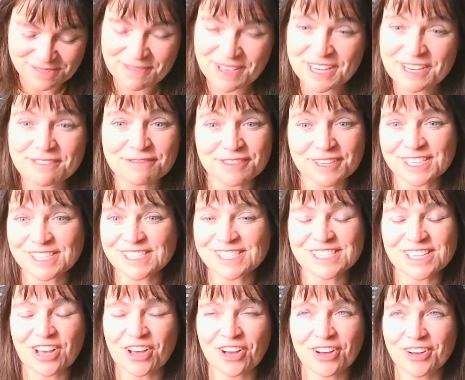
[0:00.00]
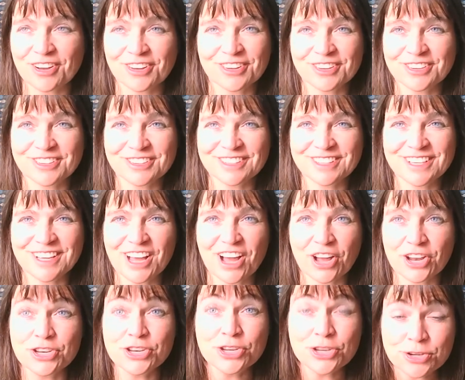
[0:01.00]
benefits are
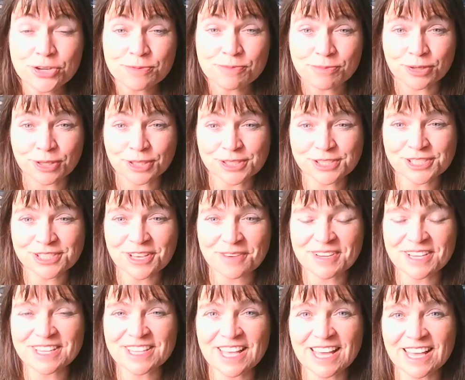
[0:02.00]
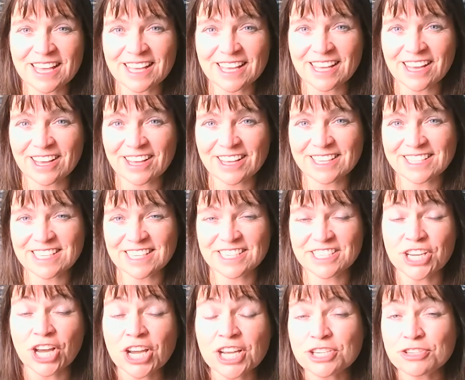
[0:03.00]
numerous. I mean, it's a
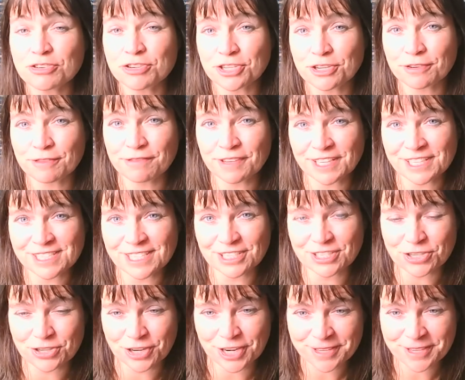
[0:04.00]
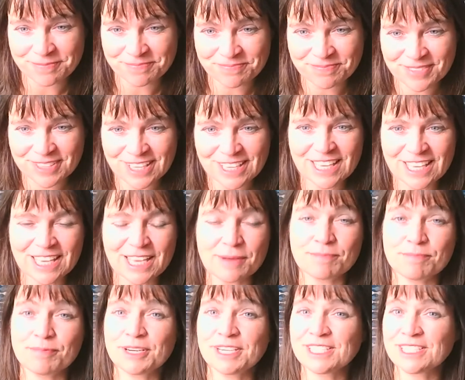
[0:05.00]
nitrogen fixing tree.
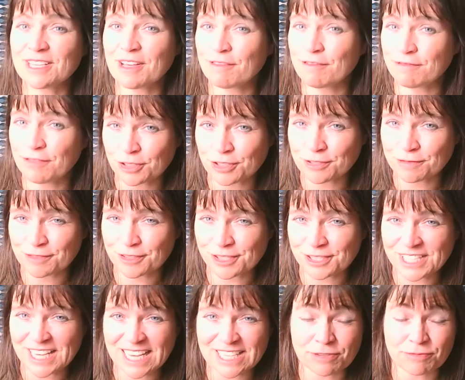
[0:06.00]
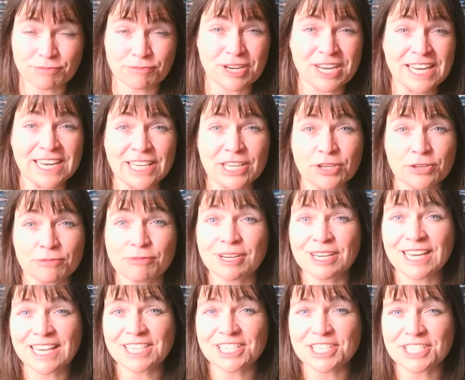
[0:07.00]
It brings up phosphorus. It has a really good
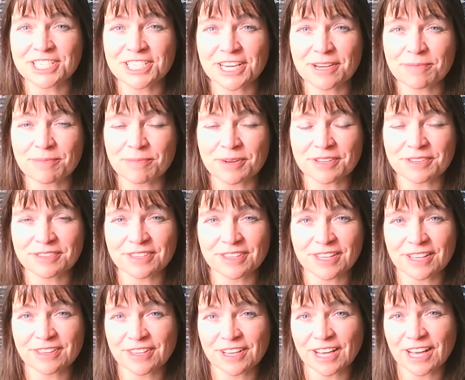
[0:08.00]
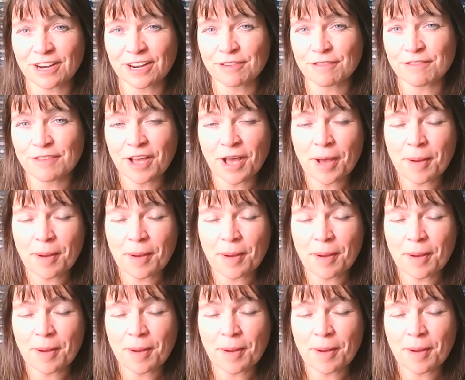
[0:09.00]
relationship with the kind of